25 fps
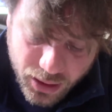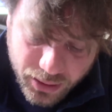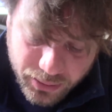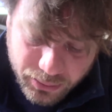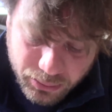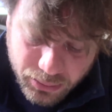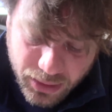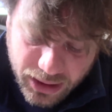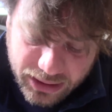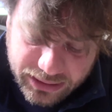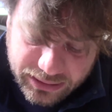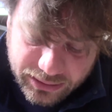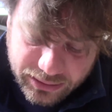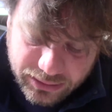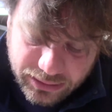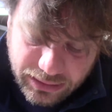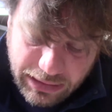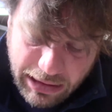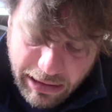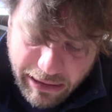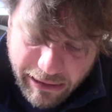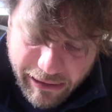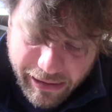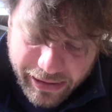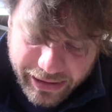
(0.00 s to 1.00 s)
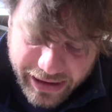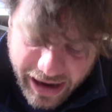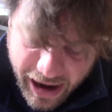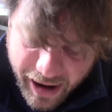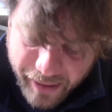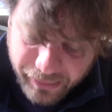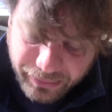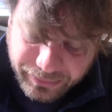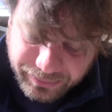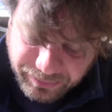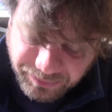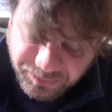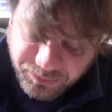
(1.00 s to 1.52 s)
But yeah,
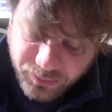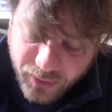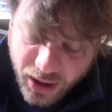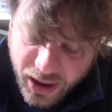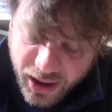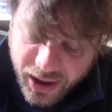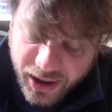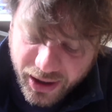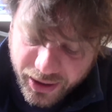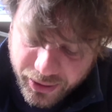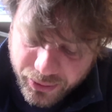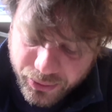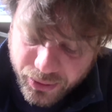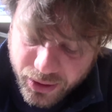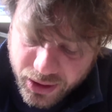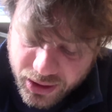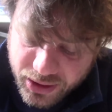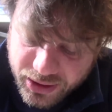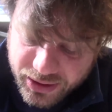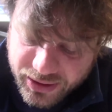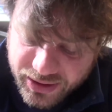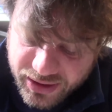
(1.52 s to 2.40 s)
I really